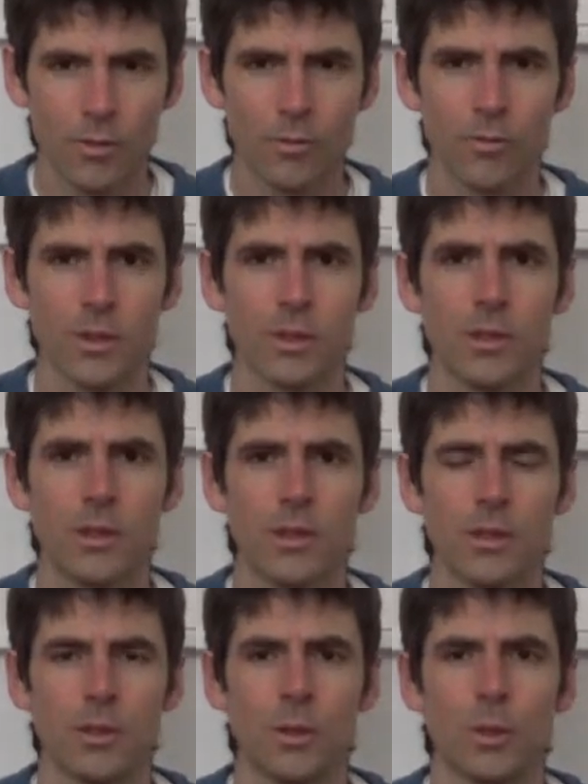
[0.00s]

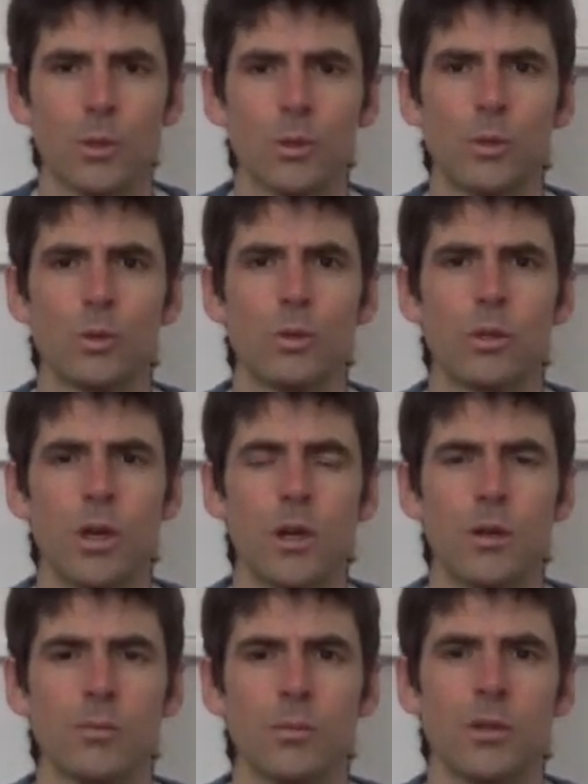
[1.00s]
Vande
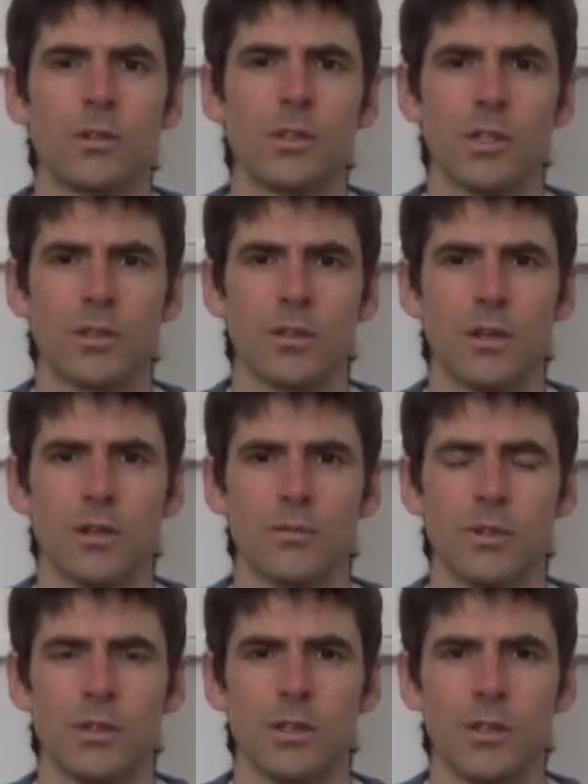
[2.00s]
Gurunam
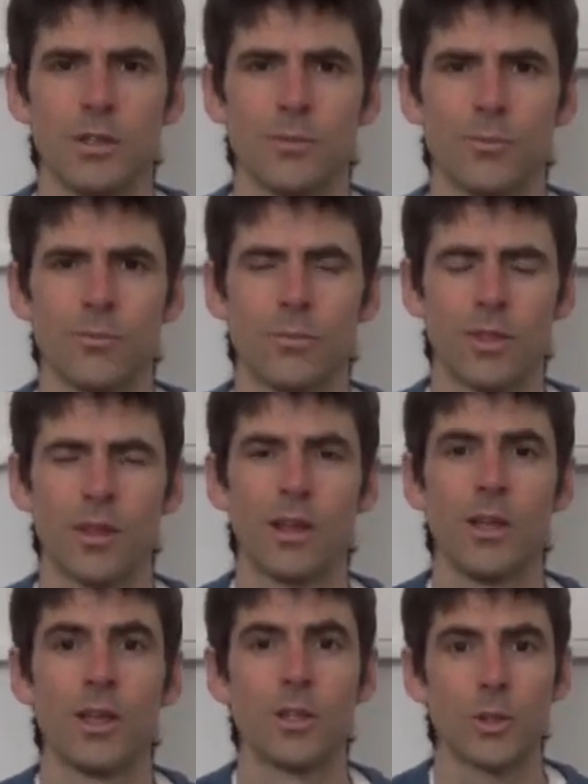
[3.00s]
Charanaravinde.
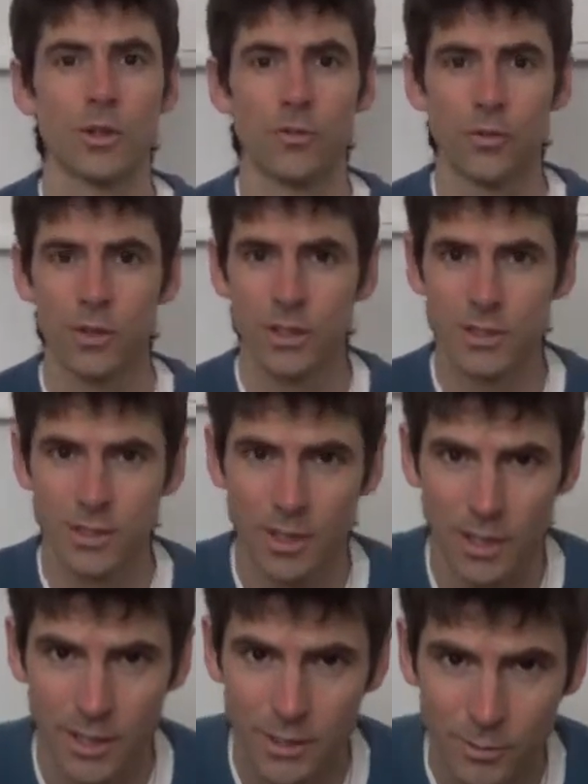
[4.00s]
So the first
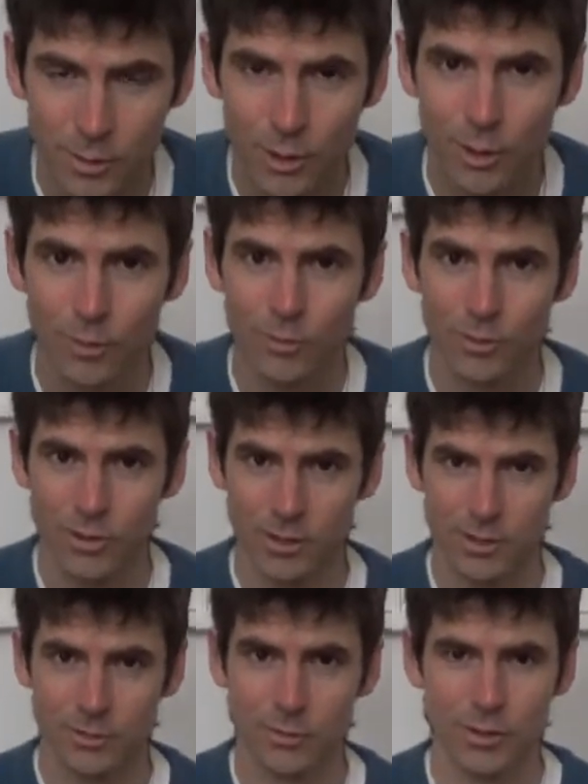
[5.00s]
line of
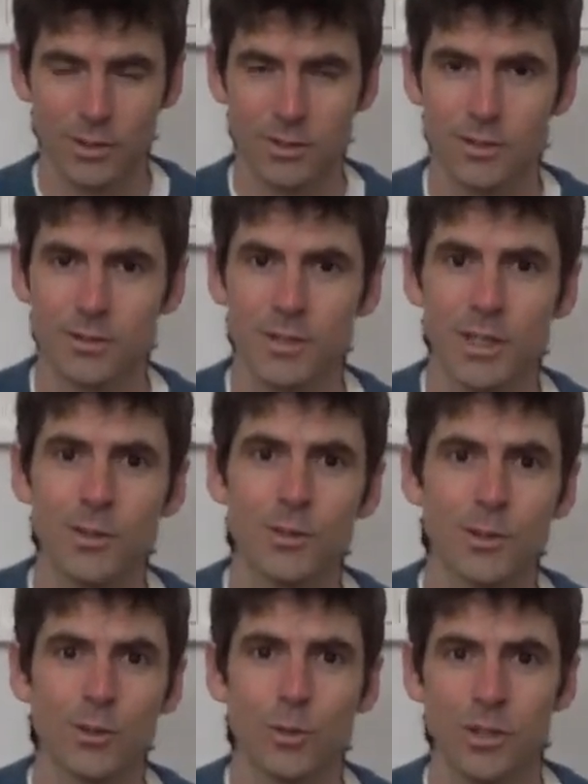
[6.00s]
this verse tells
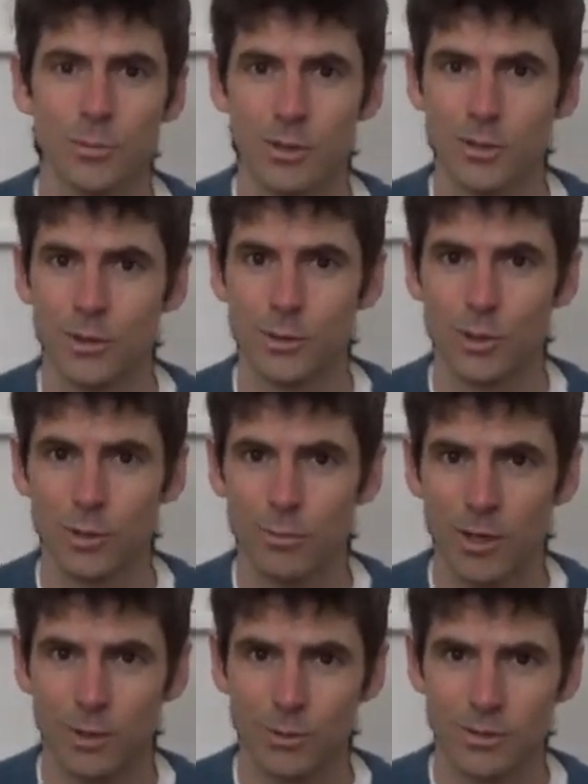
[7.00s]
us what the mantra is all
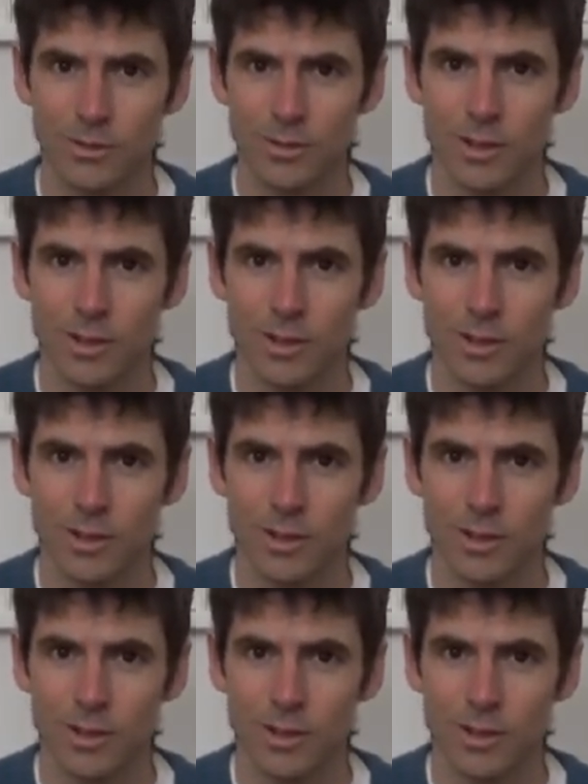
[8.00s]
about.